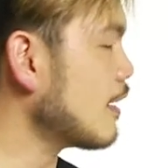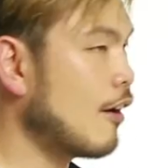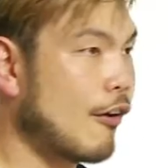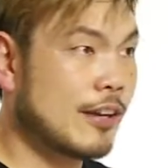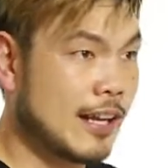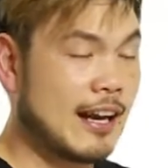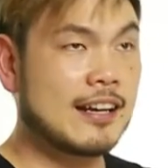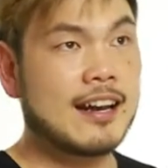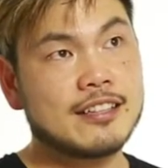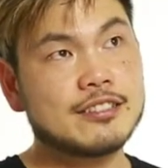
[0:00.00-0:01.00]
or
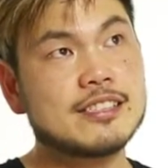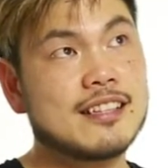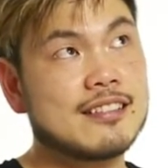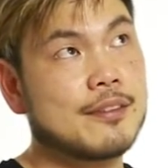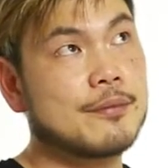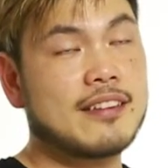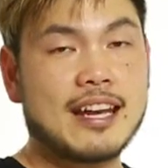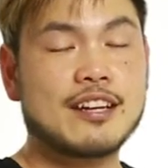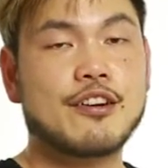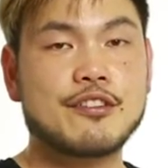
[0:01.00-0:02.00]
there's some
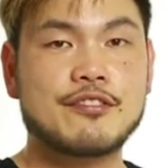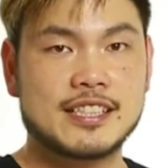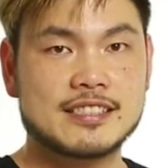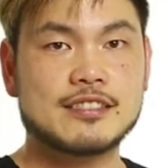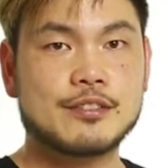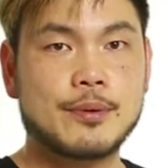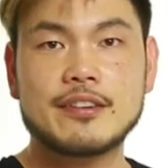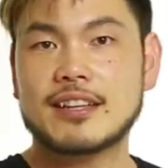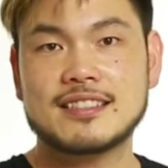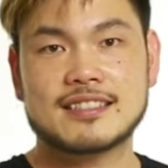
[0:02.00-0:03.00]
standalone versions as well.
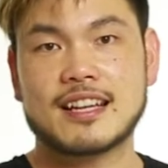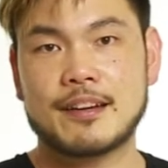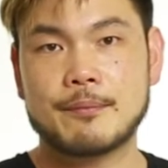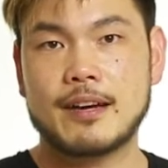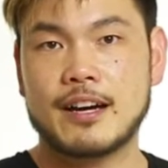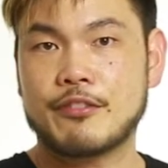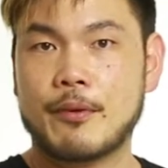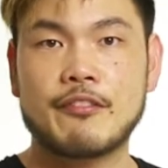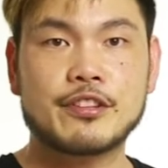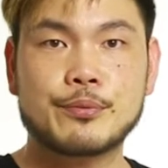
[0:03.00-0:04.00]
You can just get them from
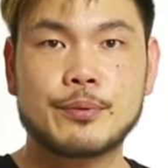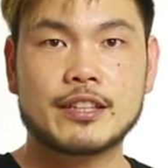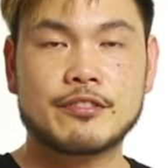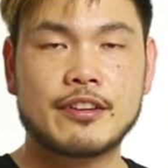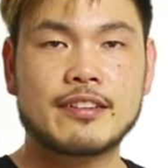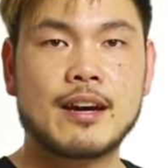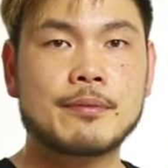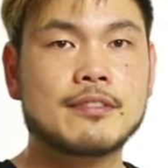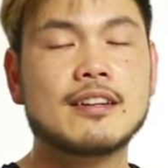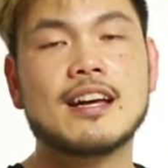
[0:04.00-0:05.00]
Officeworks, for
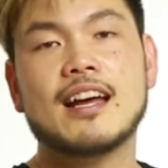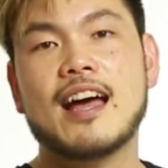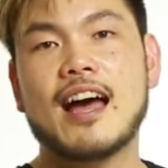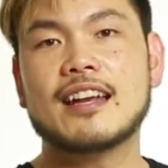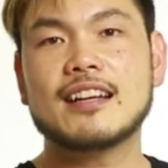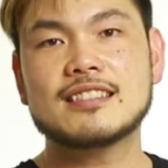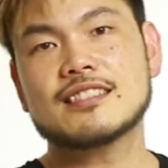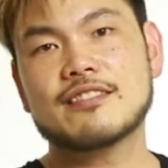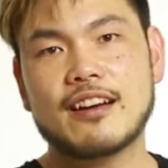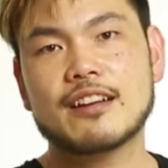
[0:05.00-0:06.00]
example, and they're just
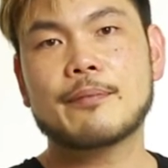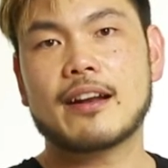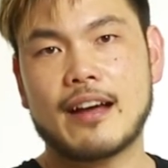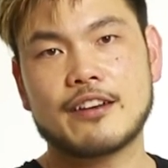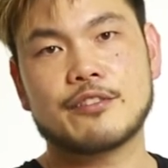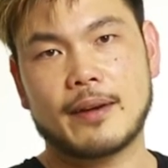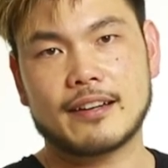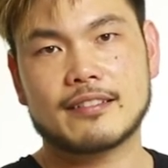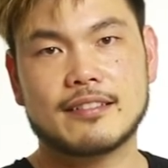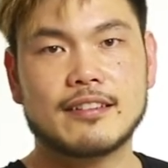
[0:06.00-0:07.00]
around about
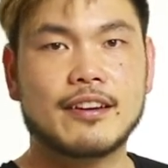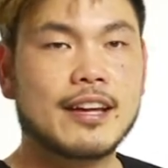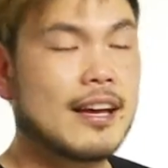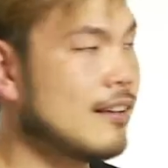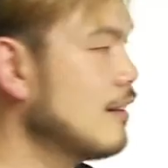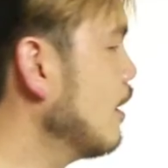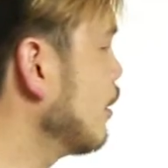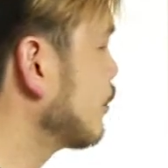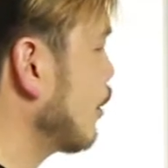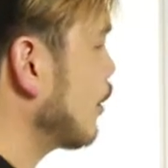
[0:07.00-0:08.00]
$100. Okay,
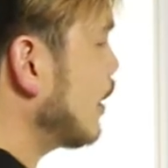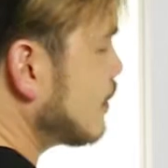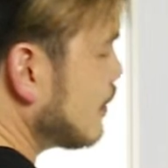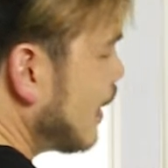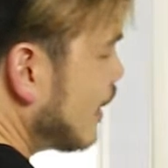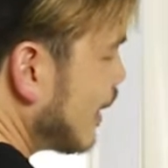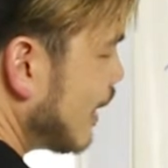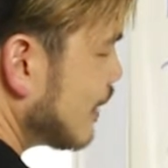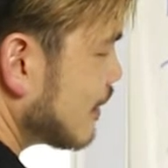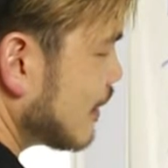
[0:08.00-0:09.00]
so let's just
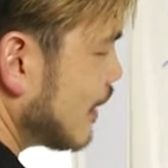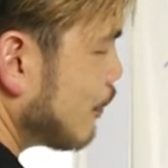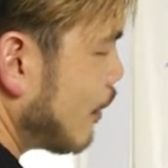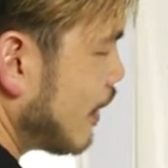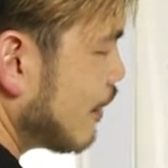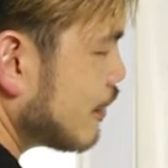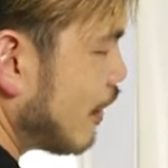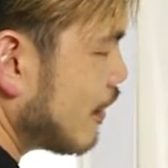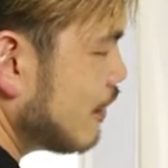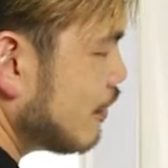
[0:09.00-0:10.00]
allocate
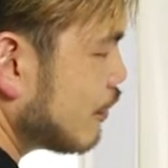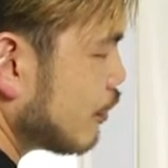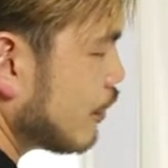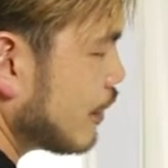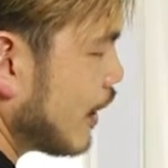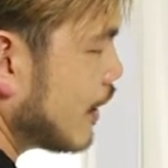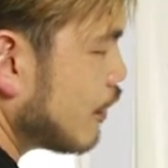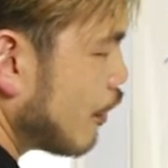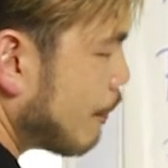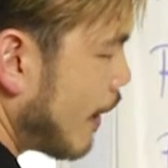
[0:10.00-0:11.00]
$100 to getting
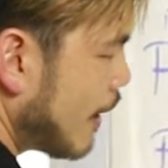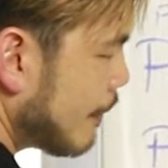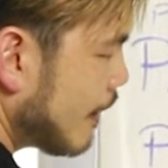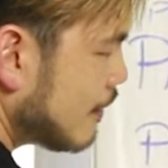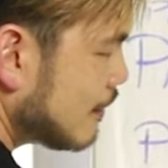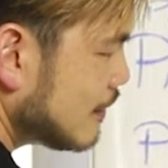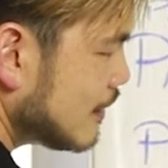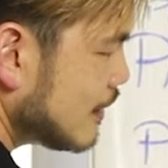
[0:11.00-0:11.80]
your PayPal